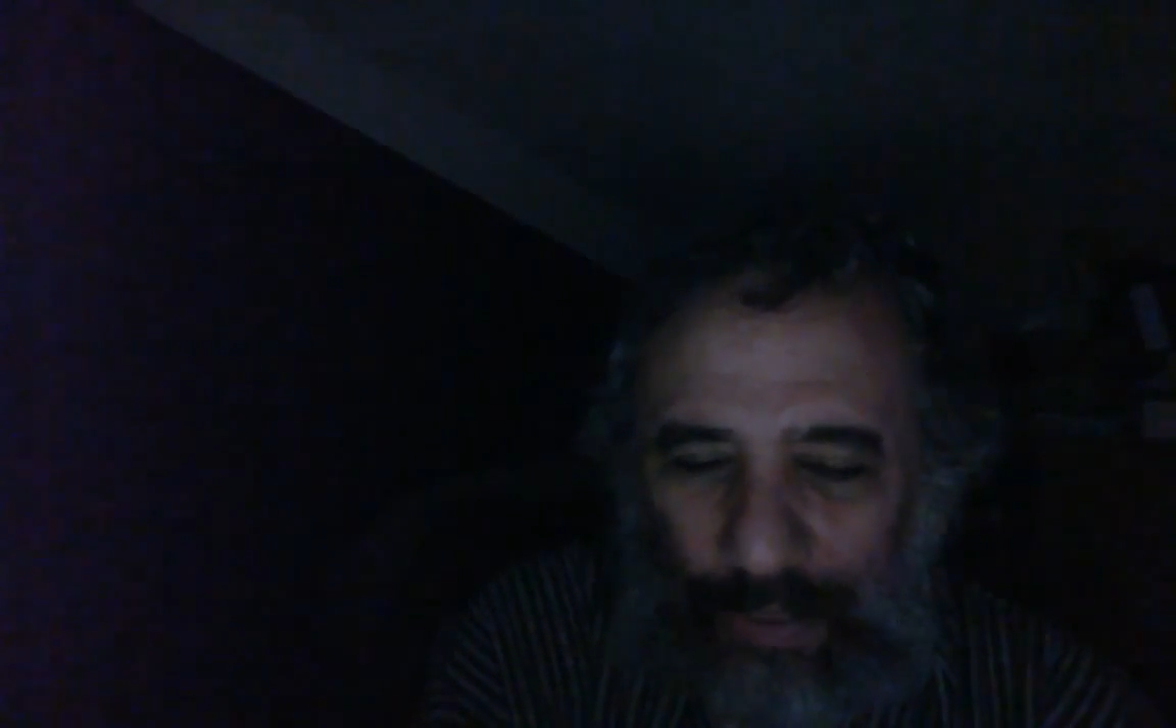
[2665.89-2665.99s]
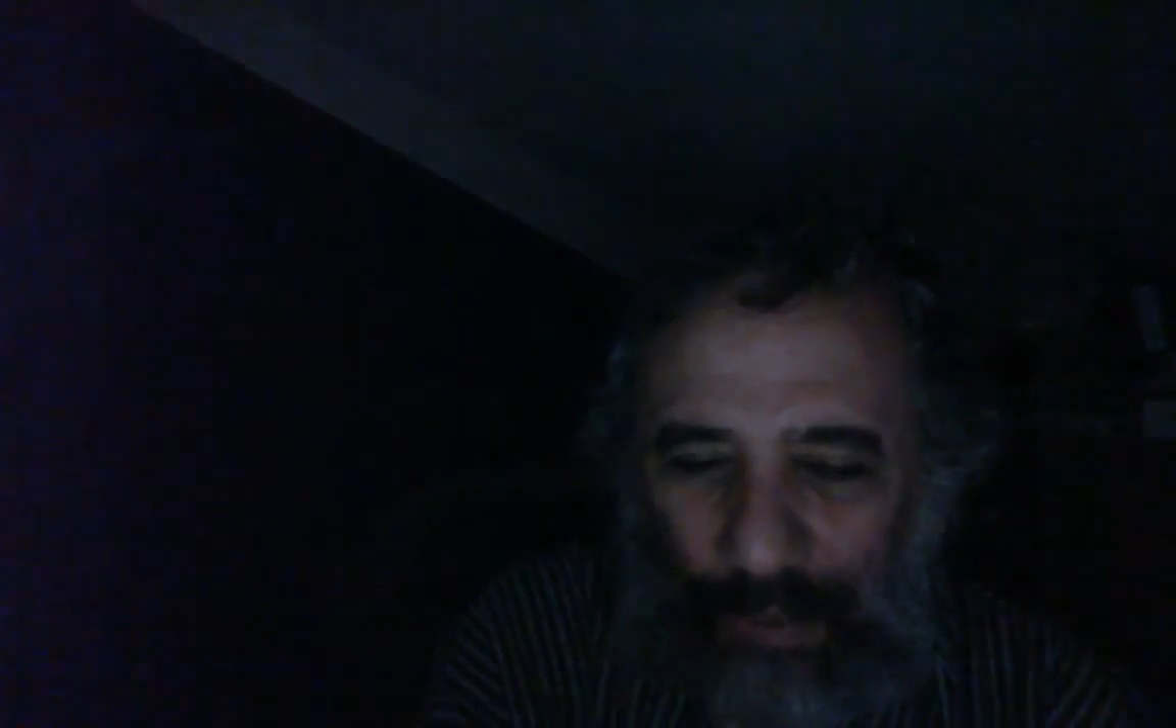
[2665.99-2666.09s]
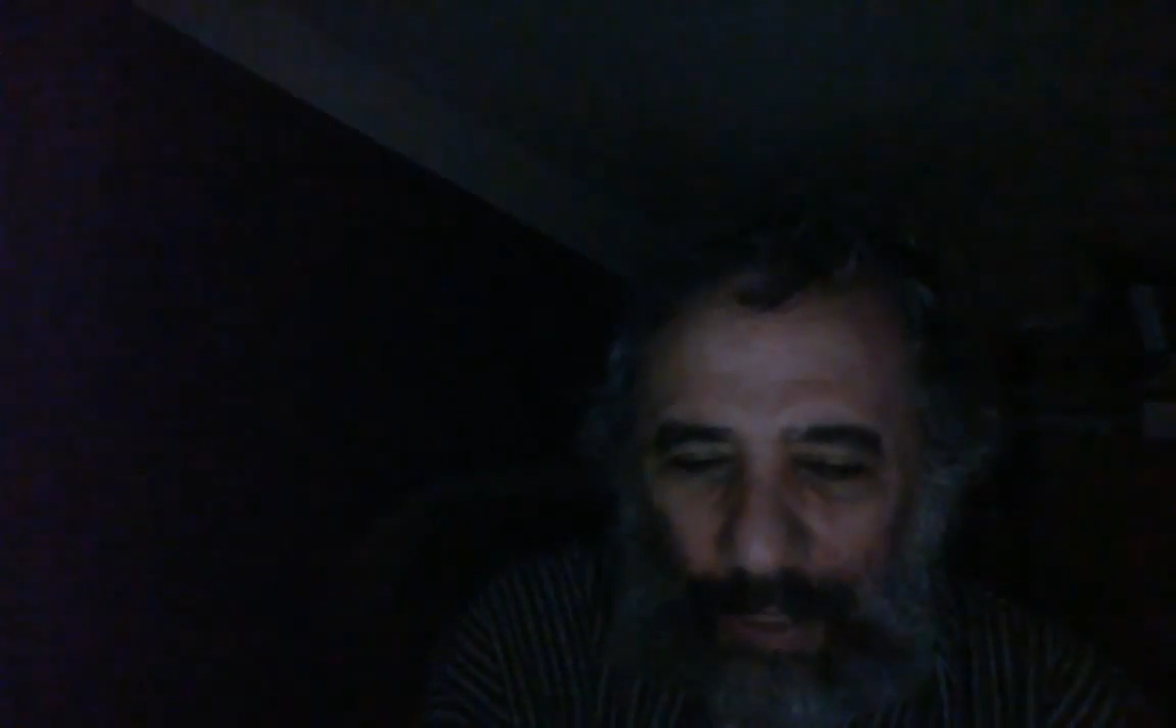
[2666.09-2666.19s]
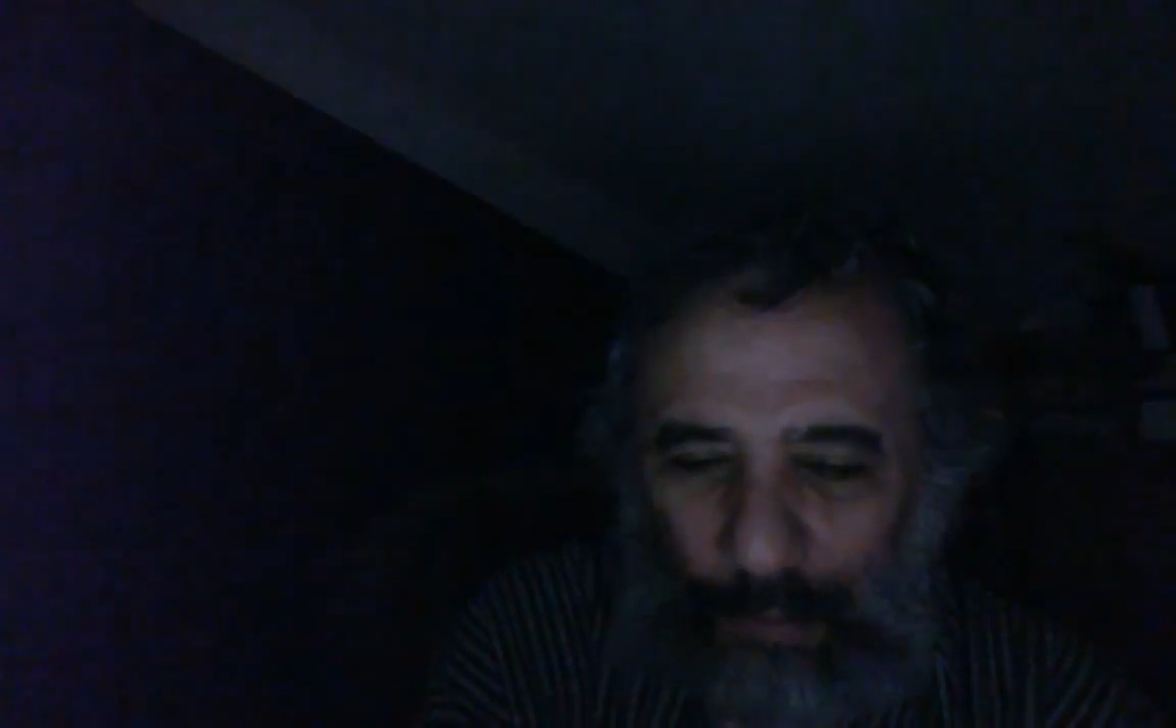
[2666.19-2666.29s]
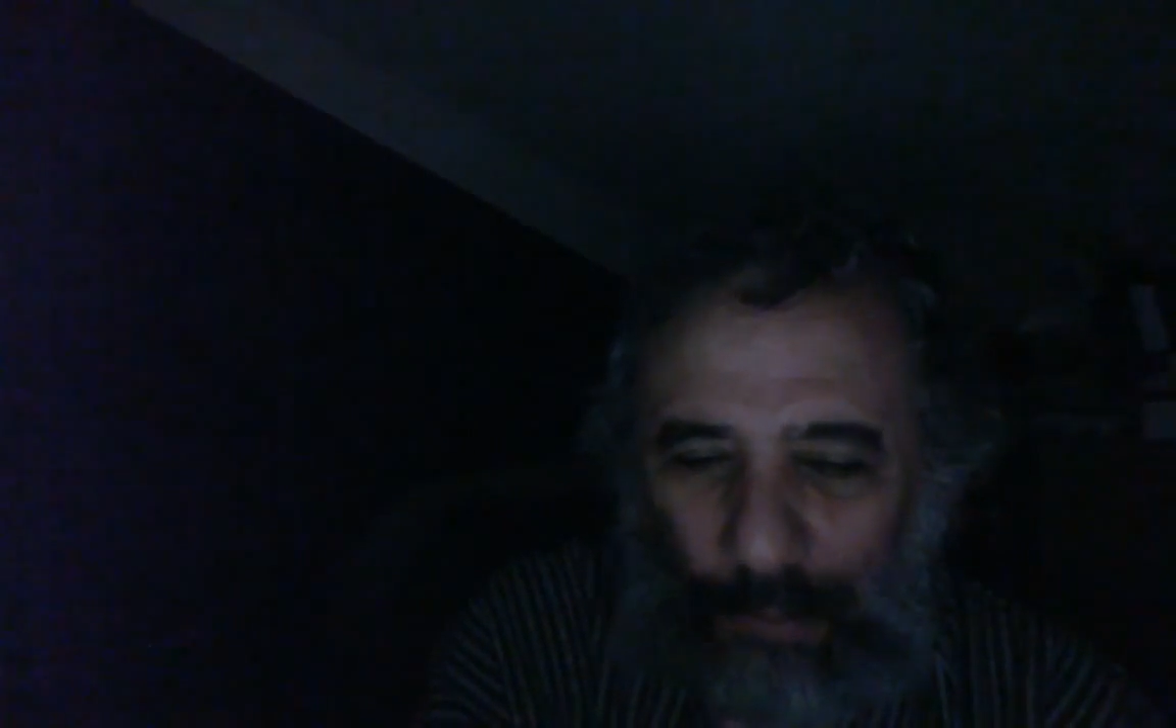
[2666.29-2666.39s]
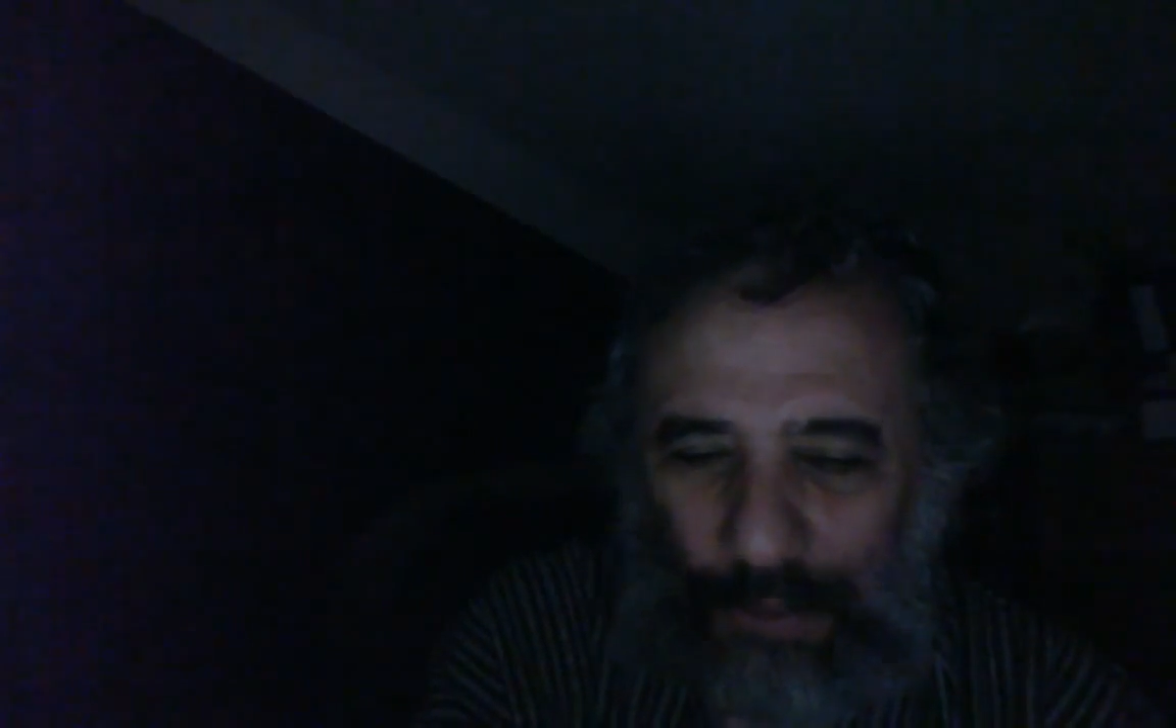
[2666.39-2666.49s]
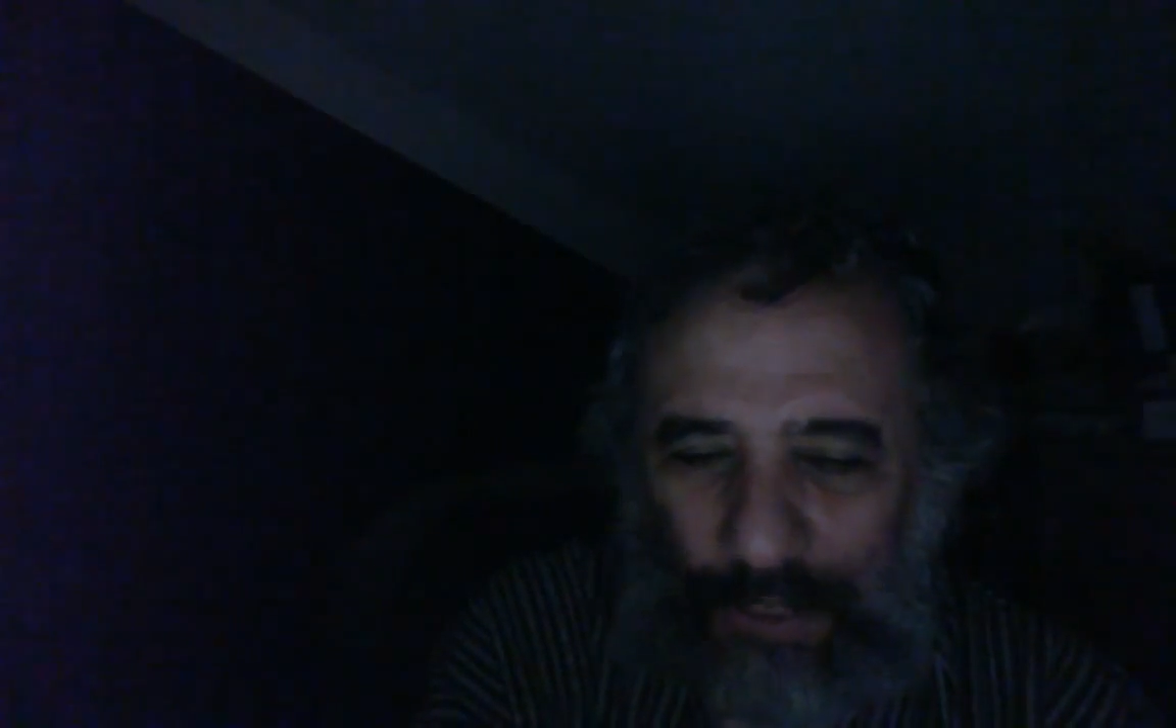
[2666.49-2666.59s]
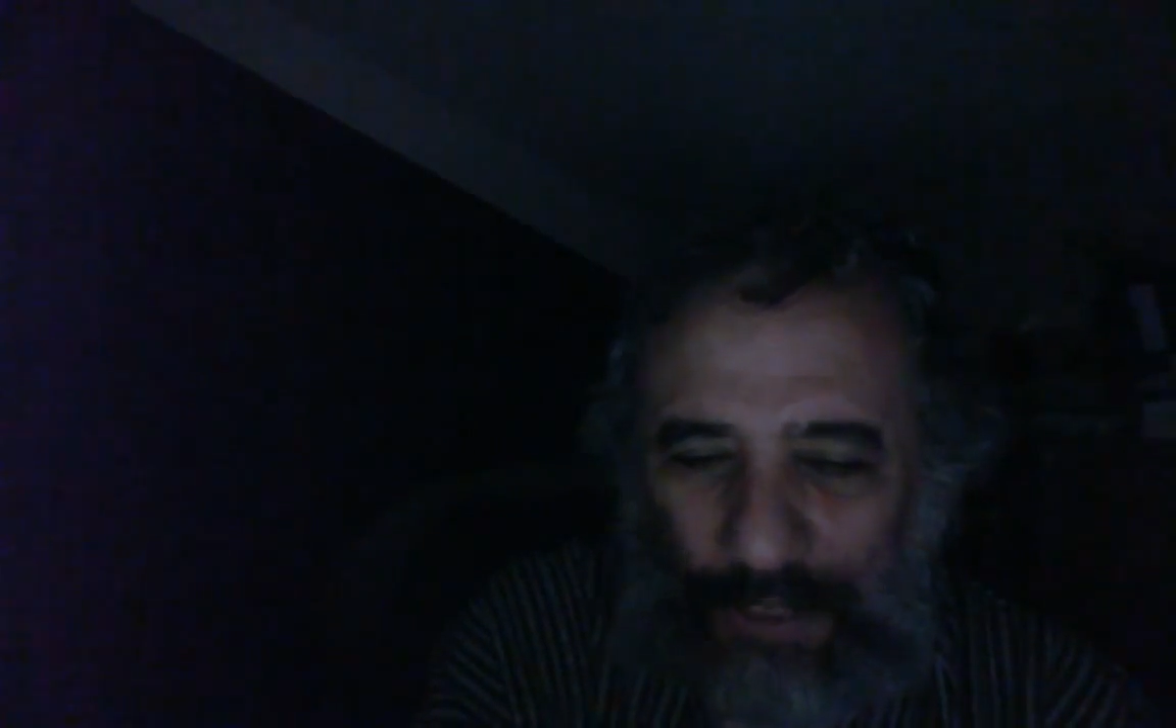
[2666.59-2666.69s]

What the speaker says: It wasn't